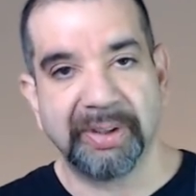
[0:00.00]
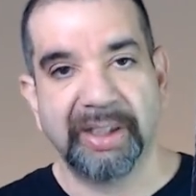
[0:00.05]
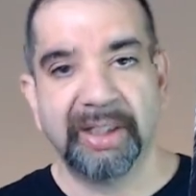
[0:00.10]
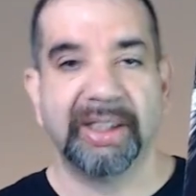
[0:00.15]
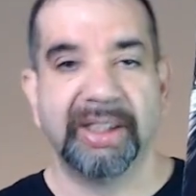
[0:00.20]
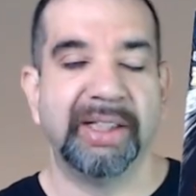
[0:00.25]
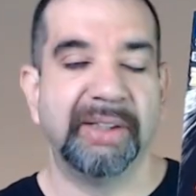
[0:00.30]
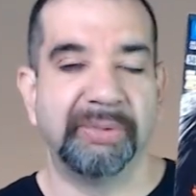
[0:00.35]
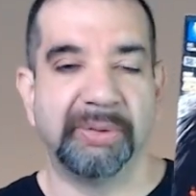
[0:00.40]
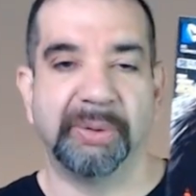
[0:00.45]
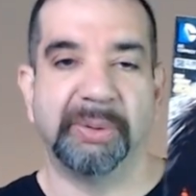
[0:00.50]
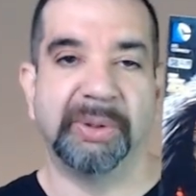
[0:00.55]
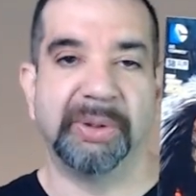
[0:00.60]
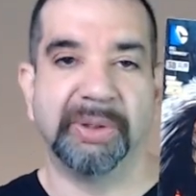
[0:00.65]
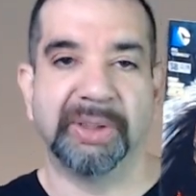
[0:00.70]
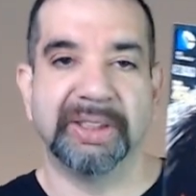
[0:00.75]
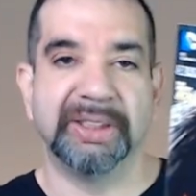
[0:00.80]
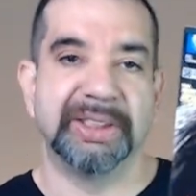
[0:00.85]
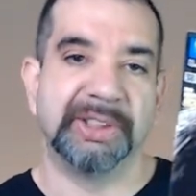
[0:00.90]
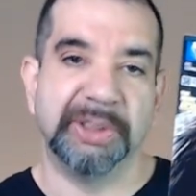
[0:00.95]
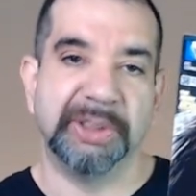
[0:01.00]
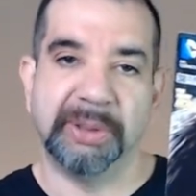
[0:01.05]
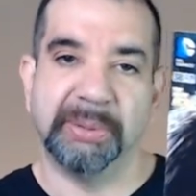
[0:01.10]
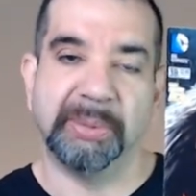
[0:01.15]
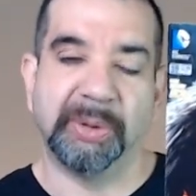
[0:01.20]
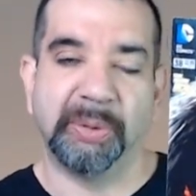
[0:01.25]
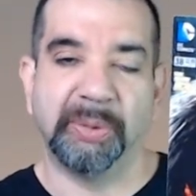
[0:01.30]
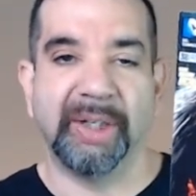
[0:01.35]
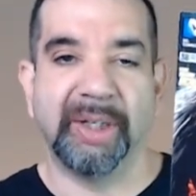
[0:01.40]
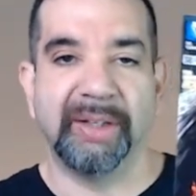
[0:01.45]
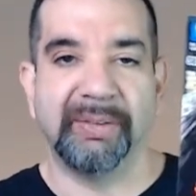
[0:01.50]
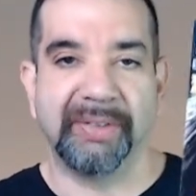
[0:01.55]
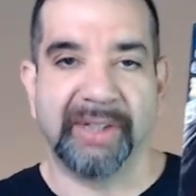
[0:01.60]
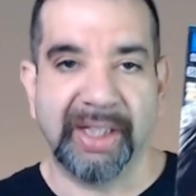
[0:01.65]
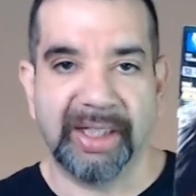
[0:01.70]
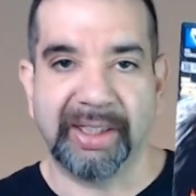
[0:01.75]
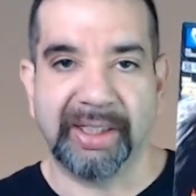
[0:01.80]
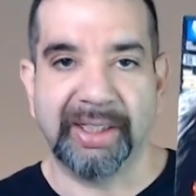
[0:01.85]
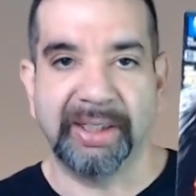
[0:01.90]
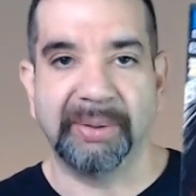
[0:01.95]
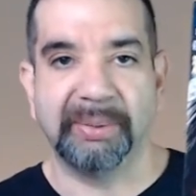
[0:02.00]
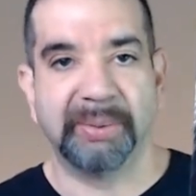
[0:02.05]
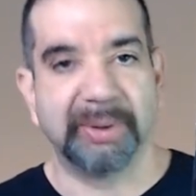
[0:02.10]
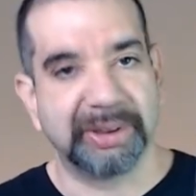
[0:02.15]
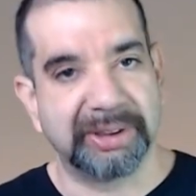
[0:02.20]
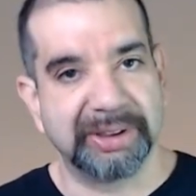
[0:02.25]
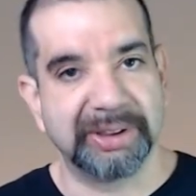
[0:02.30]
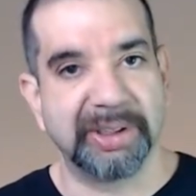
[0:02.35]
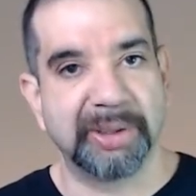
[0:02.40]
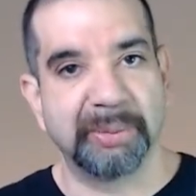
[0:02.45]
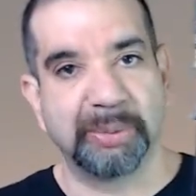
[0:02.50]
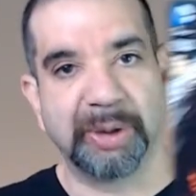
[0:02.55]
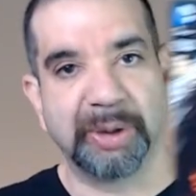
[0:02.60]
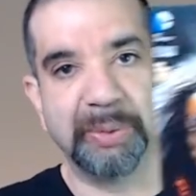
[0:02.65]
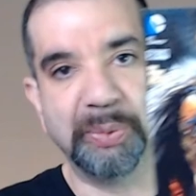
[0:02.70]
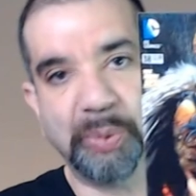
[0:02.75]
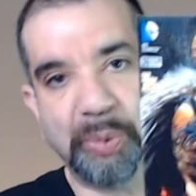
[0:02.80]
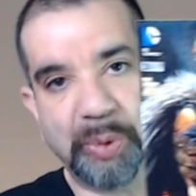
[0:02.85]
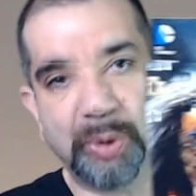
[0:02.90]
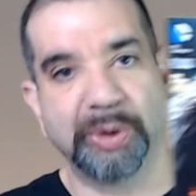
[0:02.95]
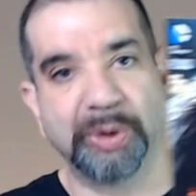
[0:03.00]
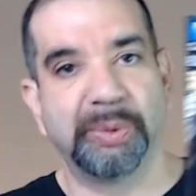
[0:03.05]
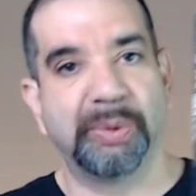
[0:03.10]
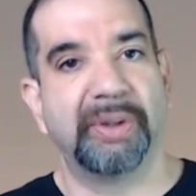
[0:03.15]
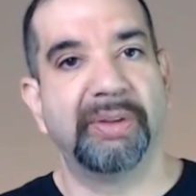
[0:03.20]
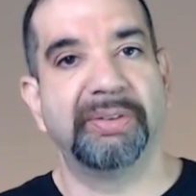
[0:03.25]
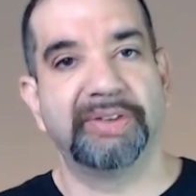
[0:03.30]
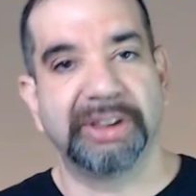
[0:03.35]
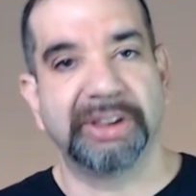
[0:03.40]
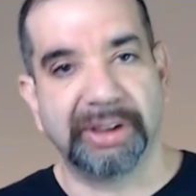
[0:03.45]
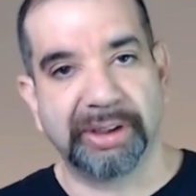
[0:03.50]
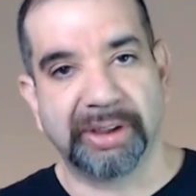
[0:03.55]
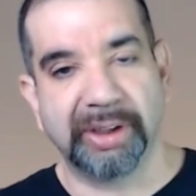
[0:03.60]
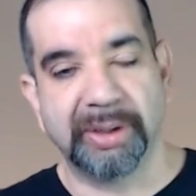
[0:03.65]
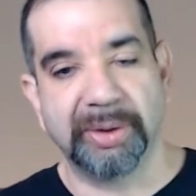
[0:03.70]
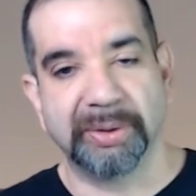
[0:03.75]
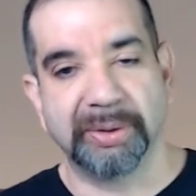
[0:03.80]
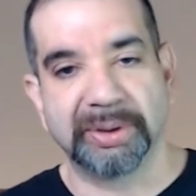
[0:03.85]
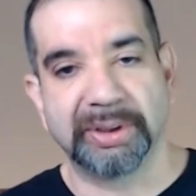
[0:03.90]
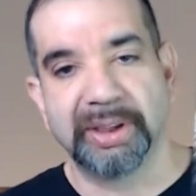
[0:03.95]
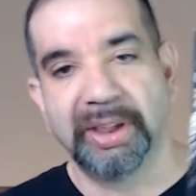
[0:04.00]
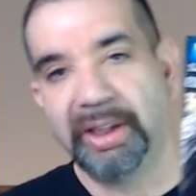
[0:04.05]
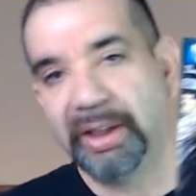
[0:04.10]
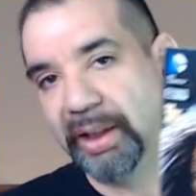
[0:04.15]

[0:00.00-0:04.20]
If it will consume her way of thinking, where she's going to bring war to wherever she goes.